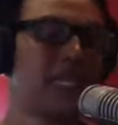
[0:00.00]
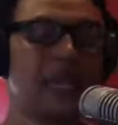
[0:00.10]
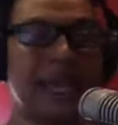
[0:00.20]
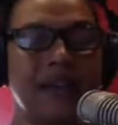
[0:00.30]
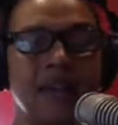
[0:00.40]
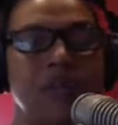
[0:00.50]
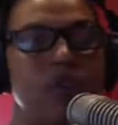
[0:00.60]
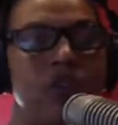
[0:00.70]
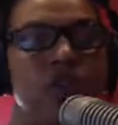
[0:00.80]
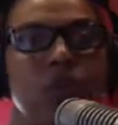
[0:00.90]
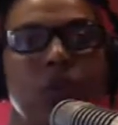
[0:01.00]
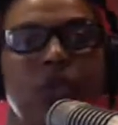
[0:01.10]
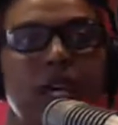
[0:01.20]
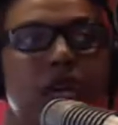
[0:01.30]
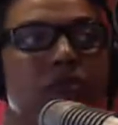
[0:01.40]
and have them do
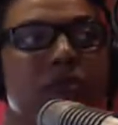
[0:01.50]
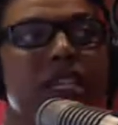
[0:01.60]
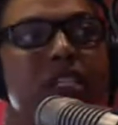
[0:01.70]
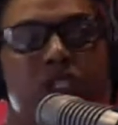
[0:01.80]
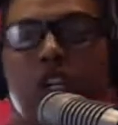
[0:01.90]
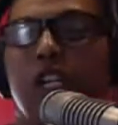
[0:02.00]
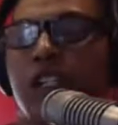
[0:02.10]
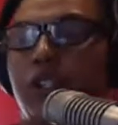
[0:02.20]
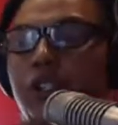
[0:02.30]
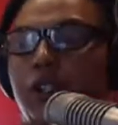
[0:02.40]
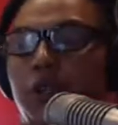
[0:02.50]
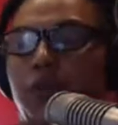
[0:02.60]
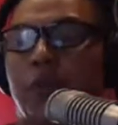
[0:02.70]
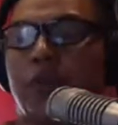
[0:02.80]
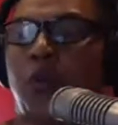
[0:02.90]
research or do
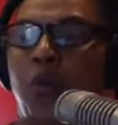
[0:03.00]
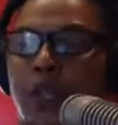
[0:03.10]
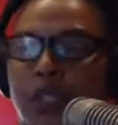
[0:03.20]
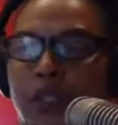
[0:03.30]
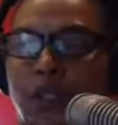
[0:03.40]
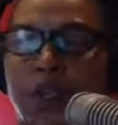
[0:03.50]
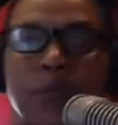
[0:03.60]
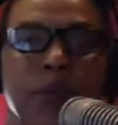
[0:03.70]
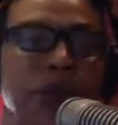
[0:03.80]
reports on